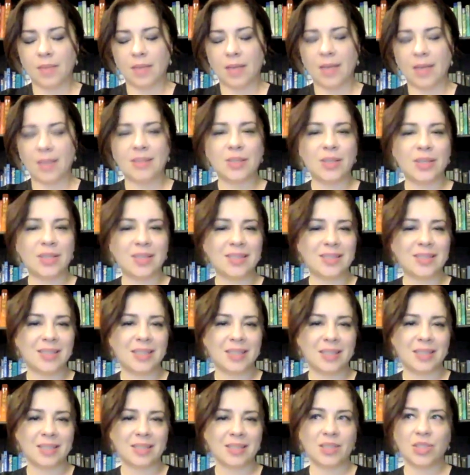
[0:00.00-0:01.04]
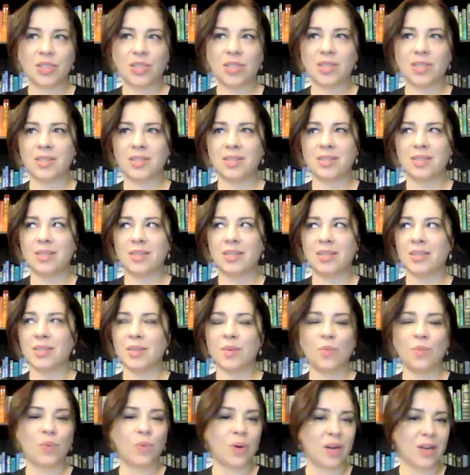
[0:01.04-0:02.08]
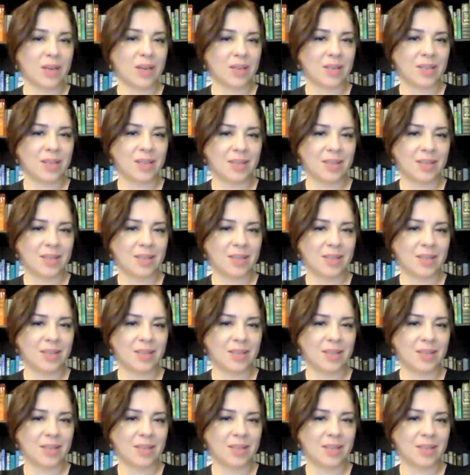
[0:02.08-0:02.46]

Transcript: as you can see, this just doesn't work